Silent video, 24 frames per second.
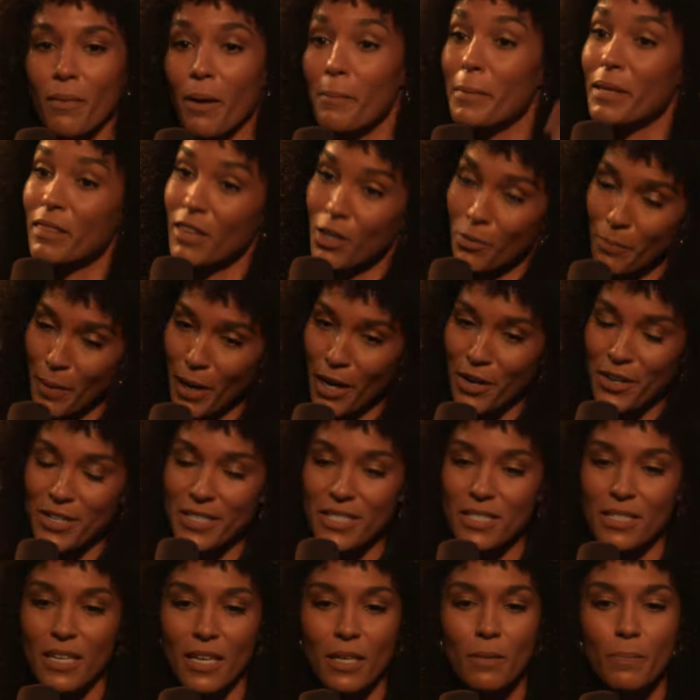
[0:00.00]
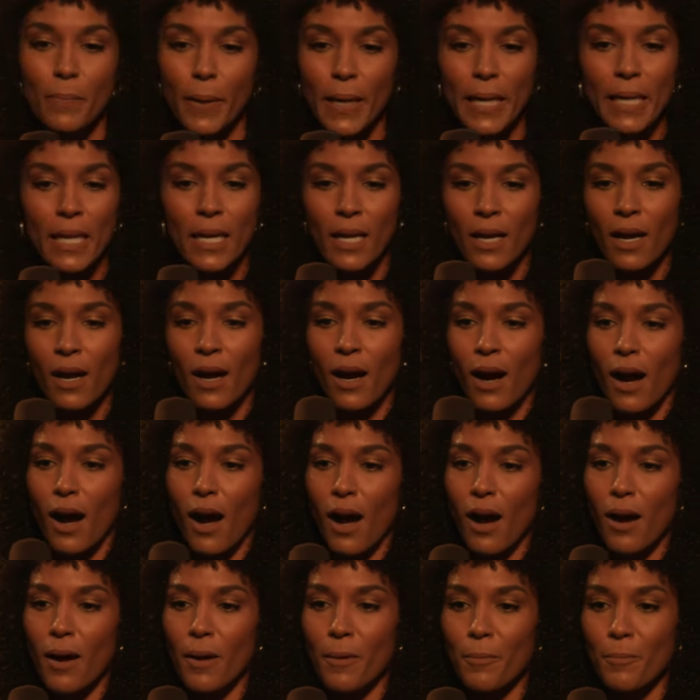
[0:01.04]
I mean, their parents did, but
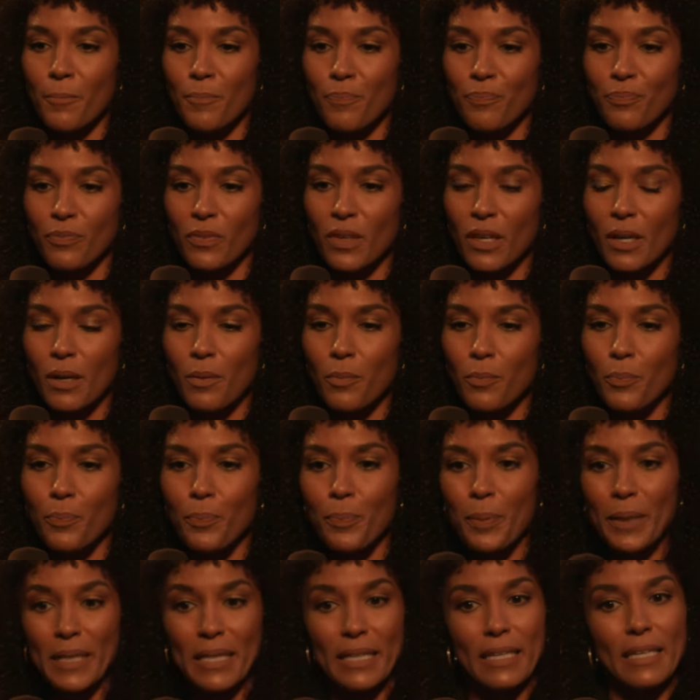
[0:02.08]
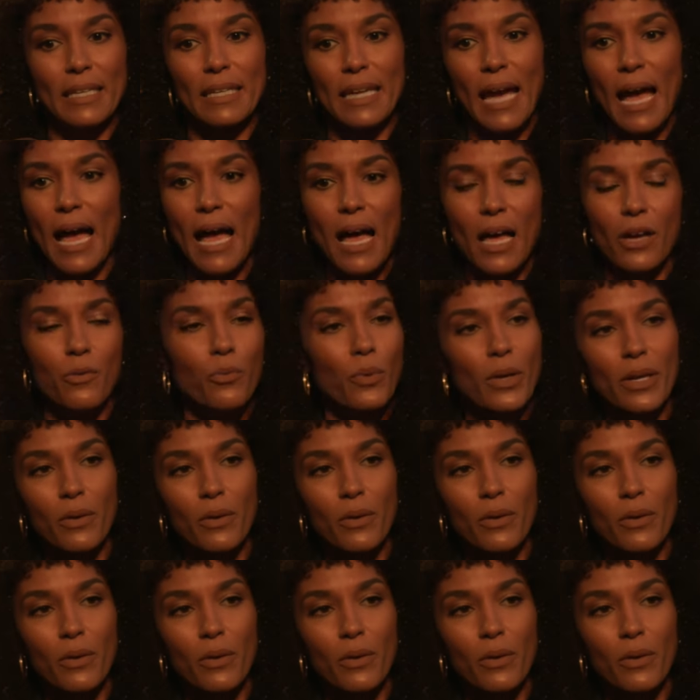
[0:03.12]
yeah,